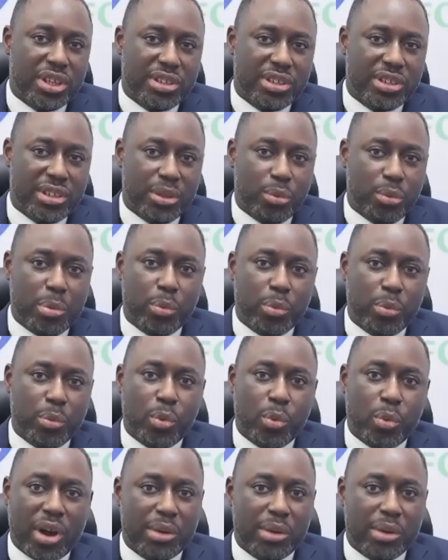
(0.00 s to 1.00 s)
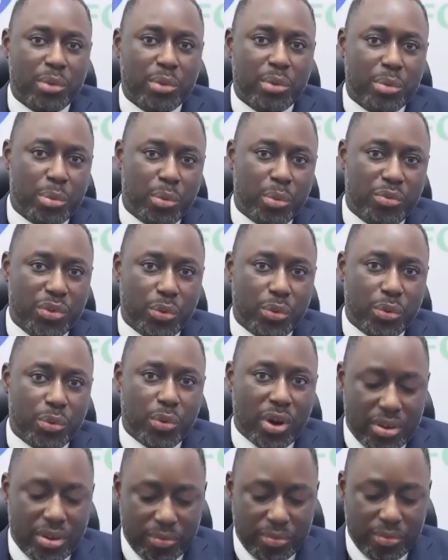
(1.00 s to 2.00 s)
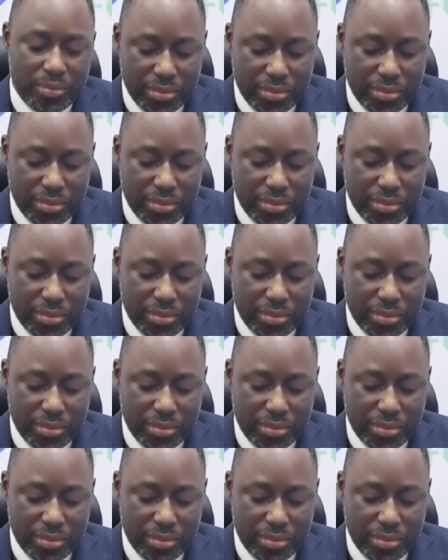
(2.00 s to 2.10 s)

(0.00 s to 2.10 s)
the way people work and the way people view work.